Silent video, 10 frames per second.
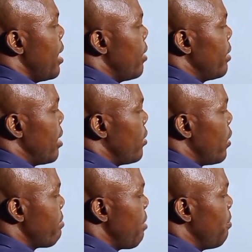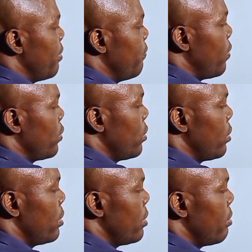I will now call my print
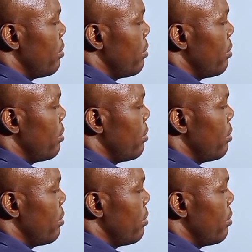function,